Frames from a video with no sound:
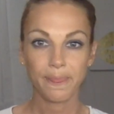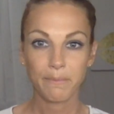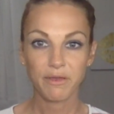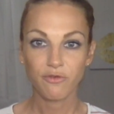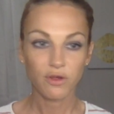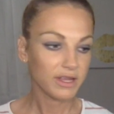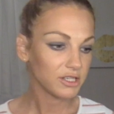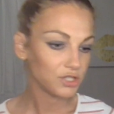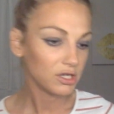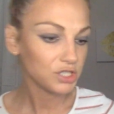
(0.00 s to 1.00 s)
the
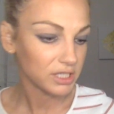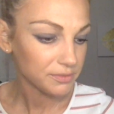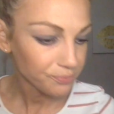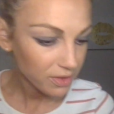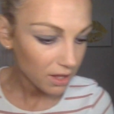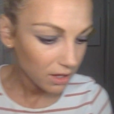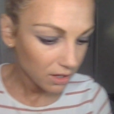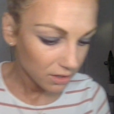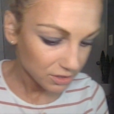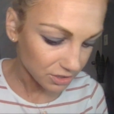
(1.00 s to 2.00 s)
conjunction.
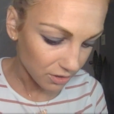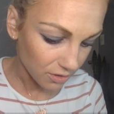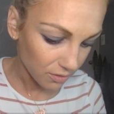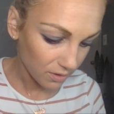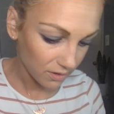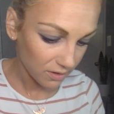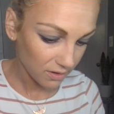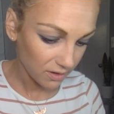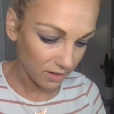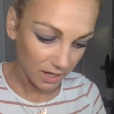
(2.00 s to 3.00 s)
So
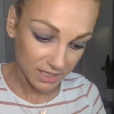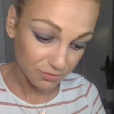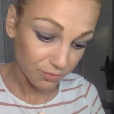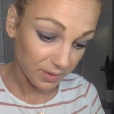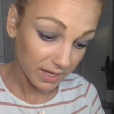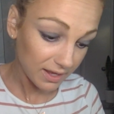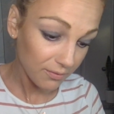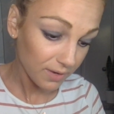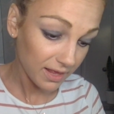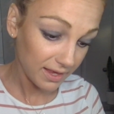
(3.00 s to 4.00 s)
it's really,
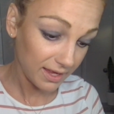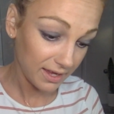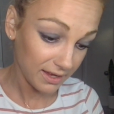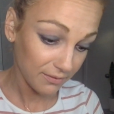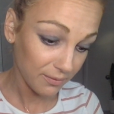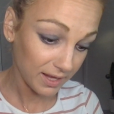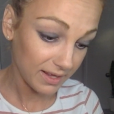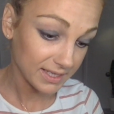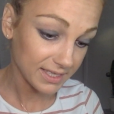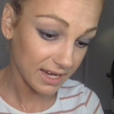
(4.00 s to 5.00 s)
really,
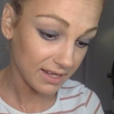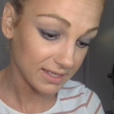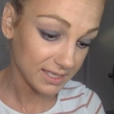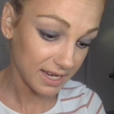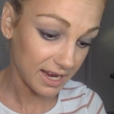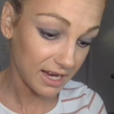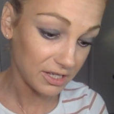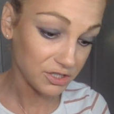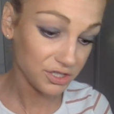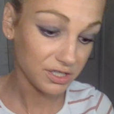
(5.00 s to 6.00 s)
really setting the
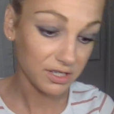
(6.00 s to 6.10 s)
stage